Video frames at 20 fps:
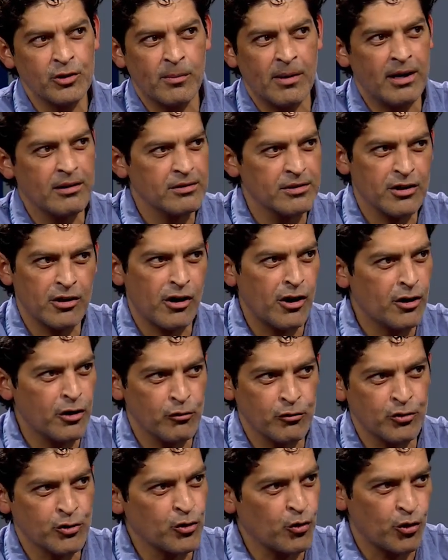miles. There are no
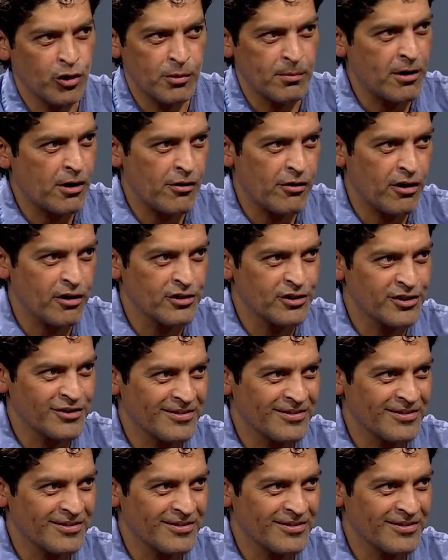shorter marathons.